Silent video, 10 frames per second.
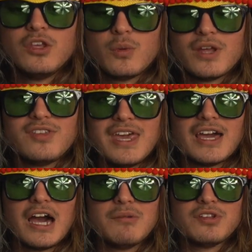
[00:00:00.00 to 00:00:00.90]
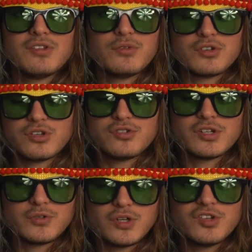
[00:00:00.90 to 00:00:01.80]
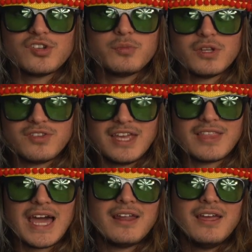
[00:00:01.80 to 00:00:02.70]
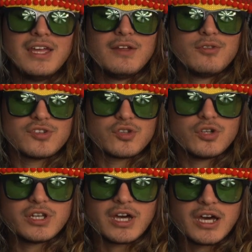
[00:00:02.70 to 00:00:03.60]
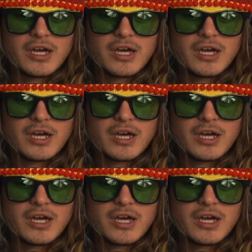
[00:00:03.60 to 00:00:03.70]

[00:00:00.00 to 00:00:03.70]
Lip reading: You want to take it, obviously, the constructive criticism. You want to take that if there's good,